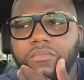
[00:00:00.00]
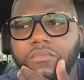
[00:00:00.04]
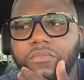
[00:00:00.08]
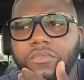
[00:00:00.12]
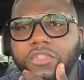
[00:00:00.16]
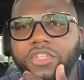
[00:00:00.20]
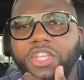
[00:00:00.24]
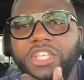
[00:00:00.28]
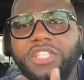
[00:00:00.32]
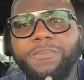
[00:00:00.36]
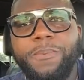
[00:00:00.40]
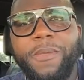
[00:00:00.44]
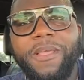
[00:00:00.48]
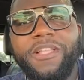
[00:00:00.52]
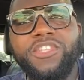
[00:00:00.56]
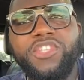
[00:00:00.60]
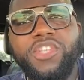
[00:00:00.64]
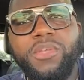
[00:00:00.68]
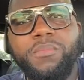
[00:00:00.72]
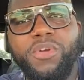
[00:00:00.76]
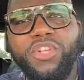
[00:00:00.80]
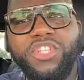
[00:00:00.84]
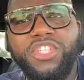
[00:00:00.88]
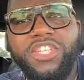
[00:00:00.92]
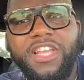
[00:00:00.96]
you spend so
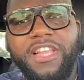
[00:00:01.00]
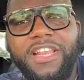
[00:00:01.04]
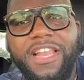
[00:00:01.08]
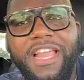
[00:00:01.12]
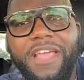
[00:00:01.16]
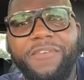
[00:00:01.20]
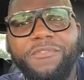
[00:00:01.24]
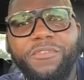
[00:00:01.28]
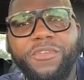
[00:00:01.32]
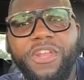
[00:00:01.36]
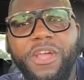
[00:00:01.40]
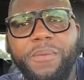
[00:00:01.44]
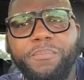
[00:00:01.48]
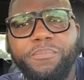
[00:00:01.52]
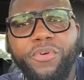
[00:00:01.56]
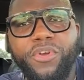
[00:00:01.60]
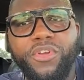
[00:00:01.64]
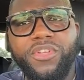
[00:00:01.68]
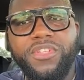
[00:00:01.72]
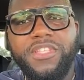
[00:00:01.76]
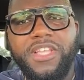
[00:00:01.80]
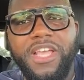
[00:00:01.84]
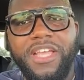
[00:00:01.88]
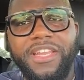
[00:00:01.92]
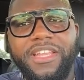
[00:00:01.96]
much of your life with that
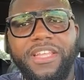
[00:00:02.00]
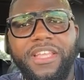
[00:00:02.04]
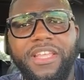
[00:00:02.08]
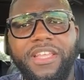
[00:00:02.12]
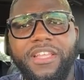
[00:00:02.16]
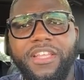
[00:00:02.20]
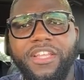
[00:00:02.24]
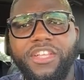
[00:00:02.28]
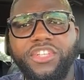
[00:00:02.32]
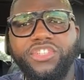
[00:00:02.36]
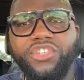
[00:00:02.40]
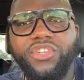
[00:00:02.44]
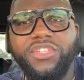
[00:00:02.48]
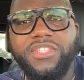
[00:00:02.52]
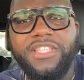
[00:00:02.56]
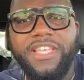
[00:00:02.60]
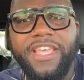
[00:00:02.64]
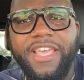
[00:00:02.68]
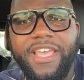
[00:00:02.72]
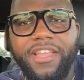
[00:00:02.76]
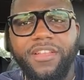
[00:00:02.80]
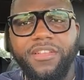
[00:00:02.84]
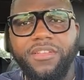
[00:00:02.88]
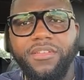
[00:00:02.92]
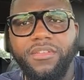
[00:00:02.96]
person and it just
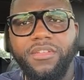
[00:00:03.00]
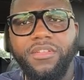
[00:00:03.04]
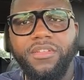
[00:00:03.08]
ends.